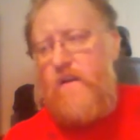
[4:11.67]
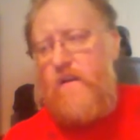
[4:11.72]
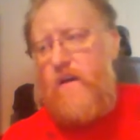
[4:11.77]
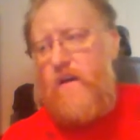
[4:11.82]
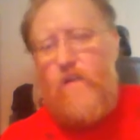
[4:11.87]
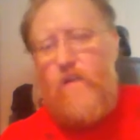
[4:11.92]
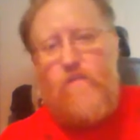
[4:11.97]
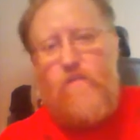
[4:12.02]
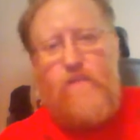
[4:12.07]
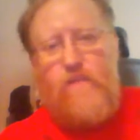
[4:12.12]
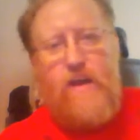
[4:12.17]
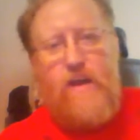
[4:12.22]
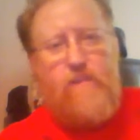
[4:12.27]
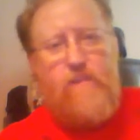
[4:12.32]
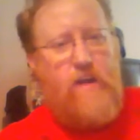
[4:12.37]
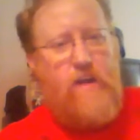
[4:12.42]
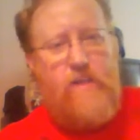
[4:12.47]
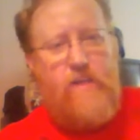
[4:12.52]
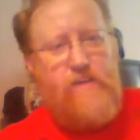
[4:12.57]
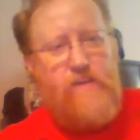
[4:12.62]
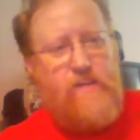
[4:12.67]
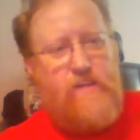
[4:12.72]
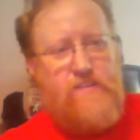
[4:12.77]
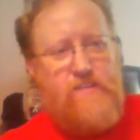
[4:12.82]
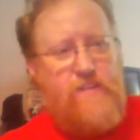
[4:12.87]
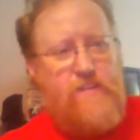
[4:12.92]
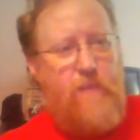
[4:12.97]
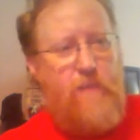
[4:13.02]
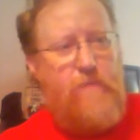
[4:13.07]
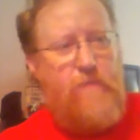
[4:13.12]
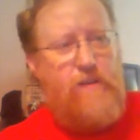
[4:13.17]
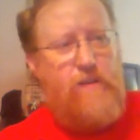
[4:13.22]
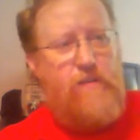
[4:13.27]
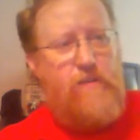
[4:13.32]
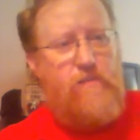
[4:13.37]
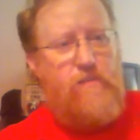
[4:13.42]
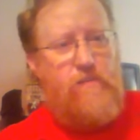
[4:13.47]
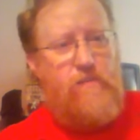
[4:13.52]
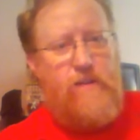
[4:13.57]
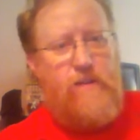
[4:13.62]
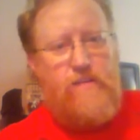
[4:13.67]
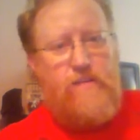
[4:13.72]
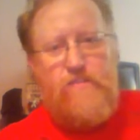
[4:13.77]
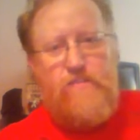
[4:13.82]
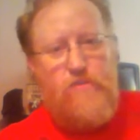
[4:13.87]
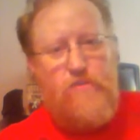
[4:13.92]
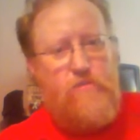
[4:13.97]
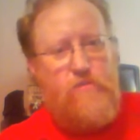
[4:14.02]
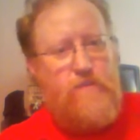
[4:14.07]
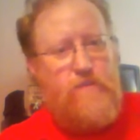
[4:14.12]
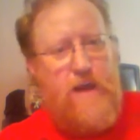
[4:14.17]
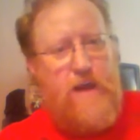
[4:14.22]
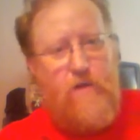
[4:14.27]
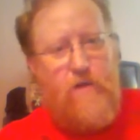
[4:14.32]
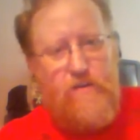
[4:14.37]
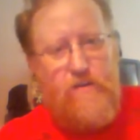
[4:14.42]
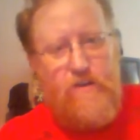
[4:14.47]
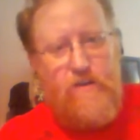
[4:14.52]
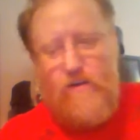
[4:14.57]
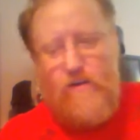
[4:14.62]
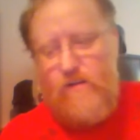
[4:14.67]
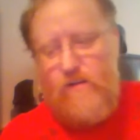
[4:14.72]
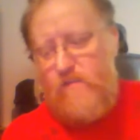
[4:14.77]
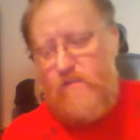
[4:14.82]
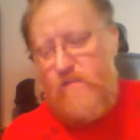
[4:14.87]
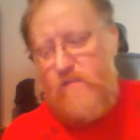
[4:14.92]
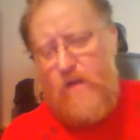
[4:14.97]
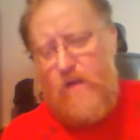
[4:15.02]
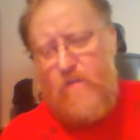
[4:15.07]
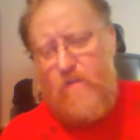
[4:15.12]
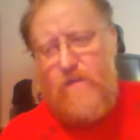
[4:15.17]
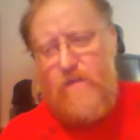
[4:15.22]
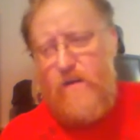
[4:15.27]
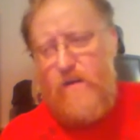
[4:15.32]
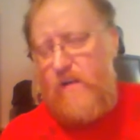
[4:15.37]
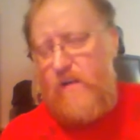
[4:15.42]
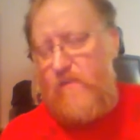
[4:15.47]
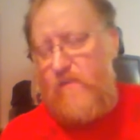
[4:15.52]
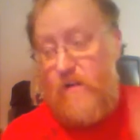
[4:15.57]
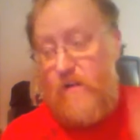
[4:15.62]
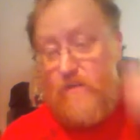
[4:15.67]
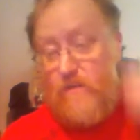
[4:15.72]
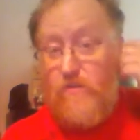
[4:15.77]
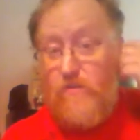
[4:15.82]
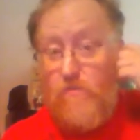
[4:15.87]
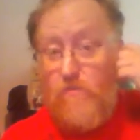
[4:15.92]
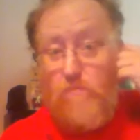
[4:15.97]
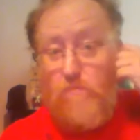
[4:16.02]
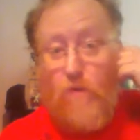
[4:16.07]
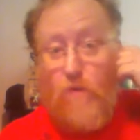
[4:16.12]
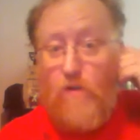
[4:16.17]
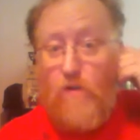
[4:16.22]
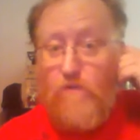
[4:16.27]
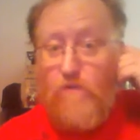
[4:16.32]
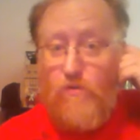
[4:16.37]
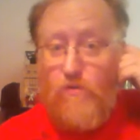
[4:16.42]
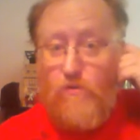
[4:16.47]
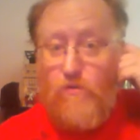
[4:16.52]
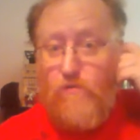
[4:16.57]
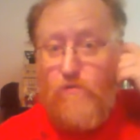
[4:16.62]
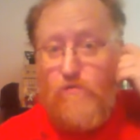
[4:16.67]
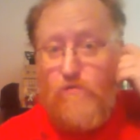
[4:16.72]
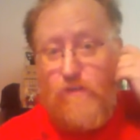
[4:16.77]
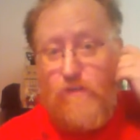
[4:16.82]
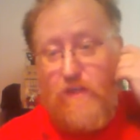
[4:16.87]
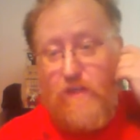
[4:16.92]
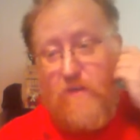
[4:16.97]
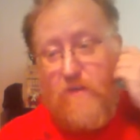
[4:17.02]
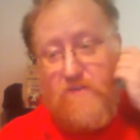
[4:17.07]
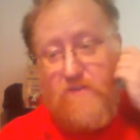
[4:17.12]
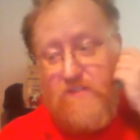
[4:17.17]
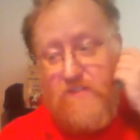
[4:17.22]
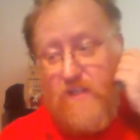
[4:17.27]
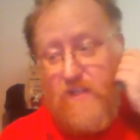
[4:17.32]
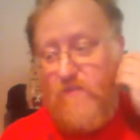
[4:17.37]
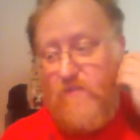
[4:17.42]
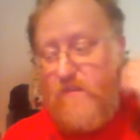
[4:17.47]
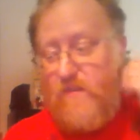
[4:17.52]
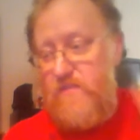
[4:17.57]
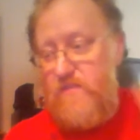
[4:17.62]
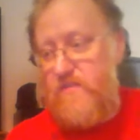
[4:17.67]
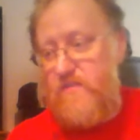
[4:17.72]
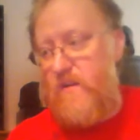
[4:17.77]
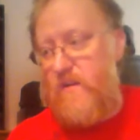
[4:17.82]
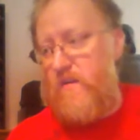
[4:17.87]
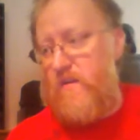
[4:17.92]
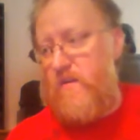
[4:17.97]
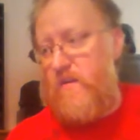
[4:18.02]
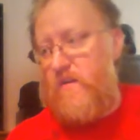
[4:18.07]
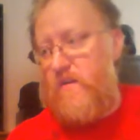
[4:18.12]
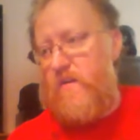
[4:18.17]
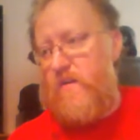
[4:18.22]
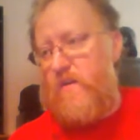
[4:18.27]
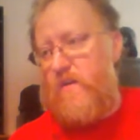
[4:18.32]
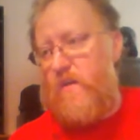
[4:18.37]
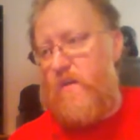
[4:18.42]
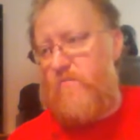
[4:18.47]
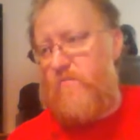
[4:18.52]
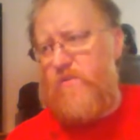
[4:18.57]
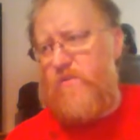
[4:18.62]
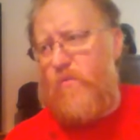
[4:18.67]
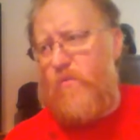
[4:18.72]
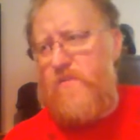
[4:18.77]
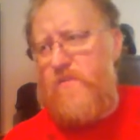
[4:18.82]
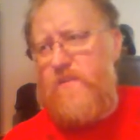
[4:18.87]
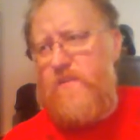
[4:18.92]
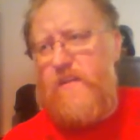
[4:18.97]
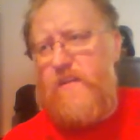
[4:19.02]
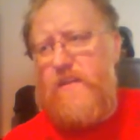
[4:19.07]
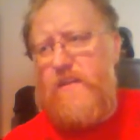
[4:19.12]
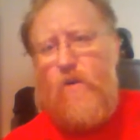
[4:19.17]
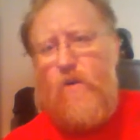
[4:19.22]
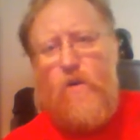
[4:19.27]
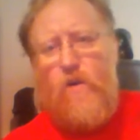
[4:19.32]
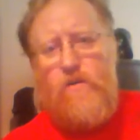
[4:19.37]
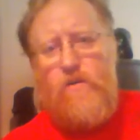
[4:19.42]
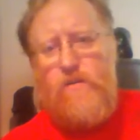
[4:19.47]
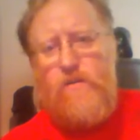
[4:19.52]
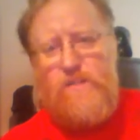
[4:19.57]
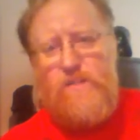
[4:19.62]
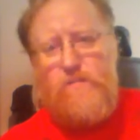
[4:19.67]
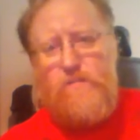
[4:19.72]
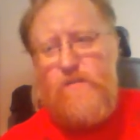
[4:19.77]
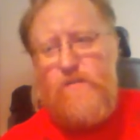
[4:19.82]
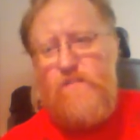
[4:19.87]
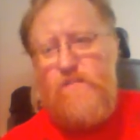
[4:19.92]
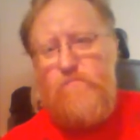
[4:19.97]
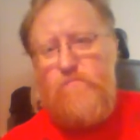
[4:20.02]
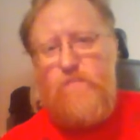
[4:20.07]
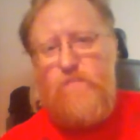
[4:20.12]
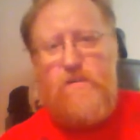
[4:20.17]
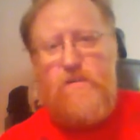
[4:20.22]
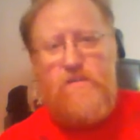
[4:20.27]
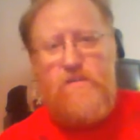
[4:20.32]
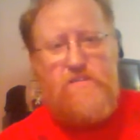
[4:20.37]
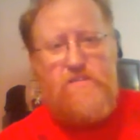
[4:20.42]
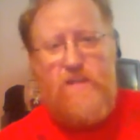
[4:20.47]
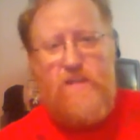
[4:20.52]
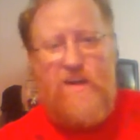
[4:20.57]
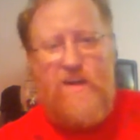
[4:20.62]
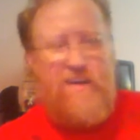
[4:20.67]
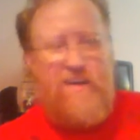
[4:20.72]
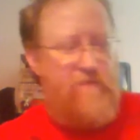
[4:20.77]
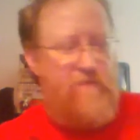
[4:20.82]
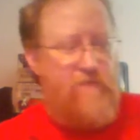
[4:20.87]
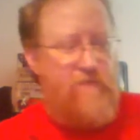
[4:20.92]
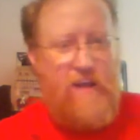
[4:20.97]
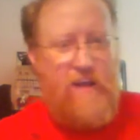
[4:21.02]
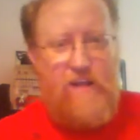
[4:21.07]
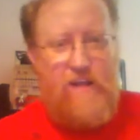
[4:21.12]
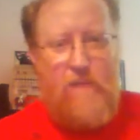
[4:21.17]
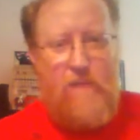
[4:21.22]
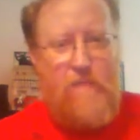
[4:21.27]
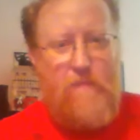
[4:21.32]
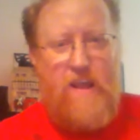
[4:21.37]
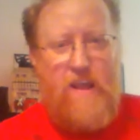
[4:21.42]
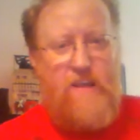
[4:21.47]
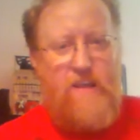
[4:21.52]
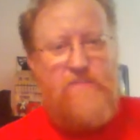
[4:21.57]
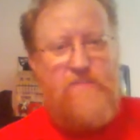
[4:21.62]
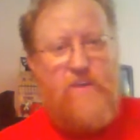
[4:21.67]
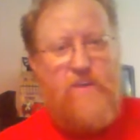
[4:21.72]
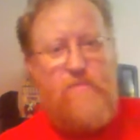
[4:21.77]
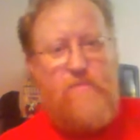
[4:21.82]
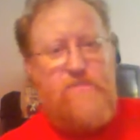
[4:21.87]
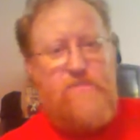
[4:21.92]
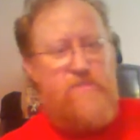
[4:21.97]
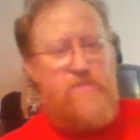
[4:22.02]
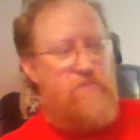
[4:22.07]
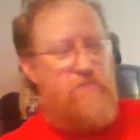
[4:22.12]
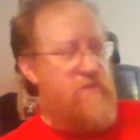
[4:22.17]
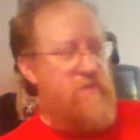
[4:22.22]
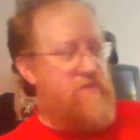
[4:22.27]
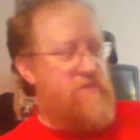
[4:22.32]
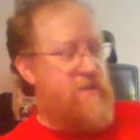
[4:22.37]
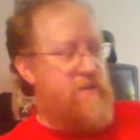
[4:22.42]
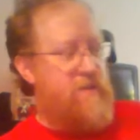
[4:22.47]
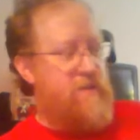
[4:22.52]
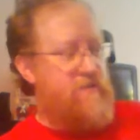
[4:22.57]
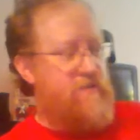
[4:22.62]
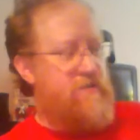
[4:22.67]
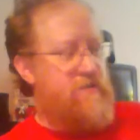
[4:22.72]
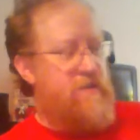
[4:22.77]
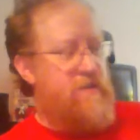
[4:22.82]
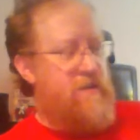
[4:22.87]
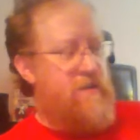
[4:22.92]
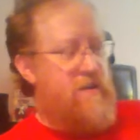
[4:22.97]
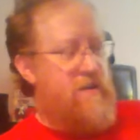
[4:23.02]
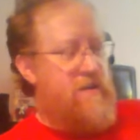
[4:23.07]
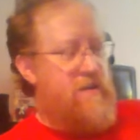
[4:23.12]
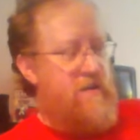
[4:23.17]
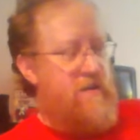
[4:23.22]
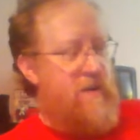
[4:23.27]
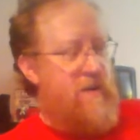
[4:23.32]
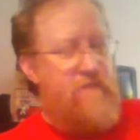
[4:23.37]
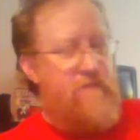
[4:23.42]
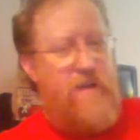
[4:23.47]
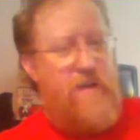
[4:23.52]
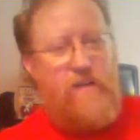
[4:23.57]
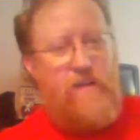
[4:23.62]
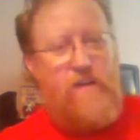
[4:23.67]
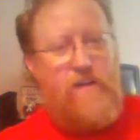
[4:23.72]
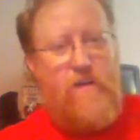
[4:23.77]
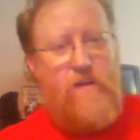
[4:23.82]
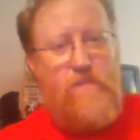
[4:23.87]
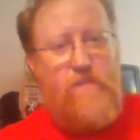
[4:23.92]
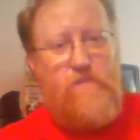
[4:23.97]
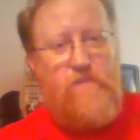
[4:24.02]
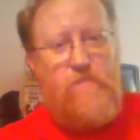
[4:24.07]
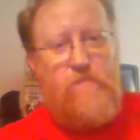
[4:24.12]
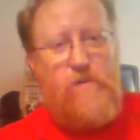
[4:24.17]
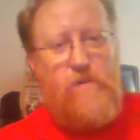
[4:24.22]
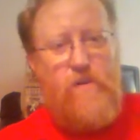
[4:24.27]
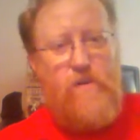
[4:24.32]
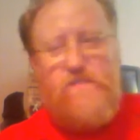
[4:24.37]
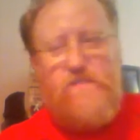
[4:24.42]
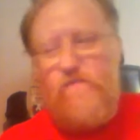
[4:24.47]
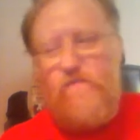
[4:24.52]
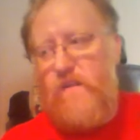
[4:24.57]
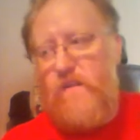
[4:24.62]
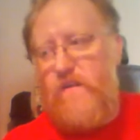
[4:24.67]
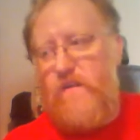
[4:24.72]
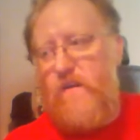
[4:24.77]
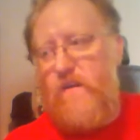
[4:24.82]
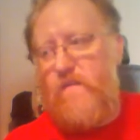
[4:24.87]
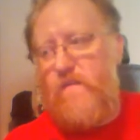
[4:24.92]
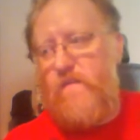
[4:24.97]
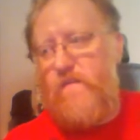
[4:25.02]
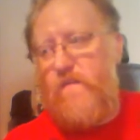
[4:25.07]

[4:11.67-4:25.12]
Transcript: Other than that, I've got every Kiss comic. I got the two in the Howard Duck, I've got the two Marvel that came out in the 70s. So the ones I need aren't expensive, but I've not got my hands on them. It's just one of those things. I've not gone at them aggressively enough.